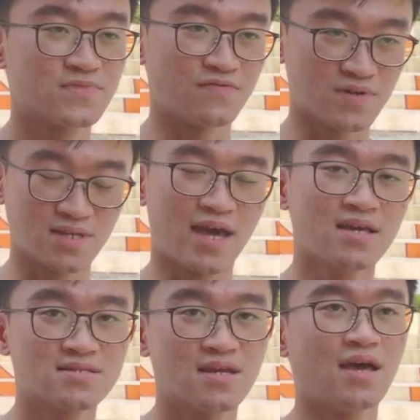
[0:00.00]
the first
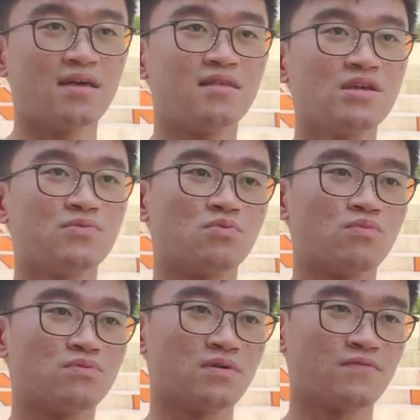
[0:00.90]
guest, and then it
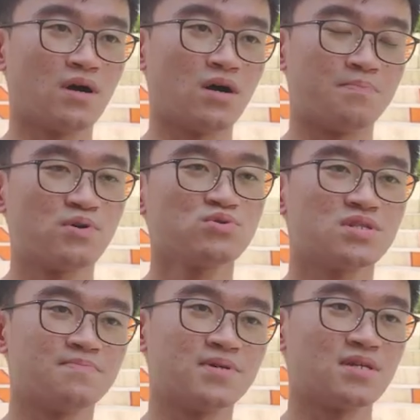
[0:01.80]
will
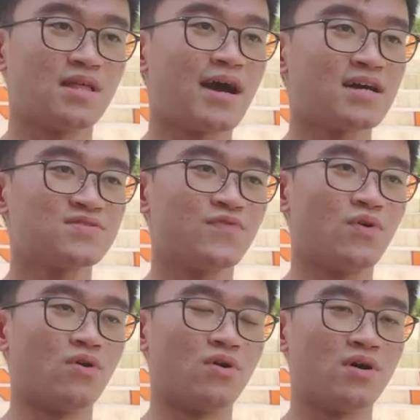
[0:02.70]
approach the person and ask
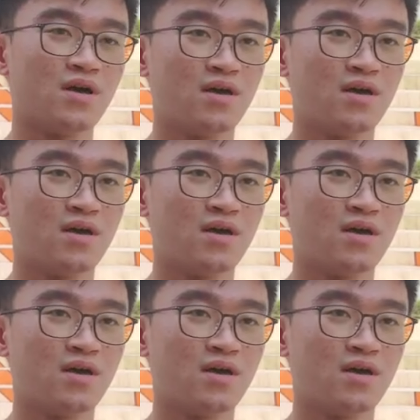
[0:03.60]
for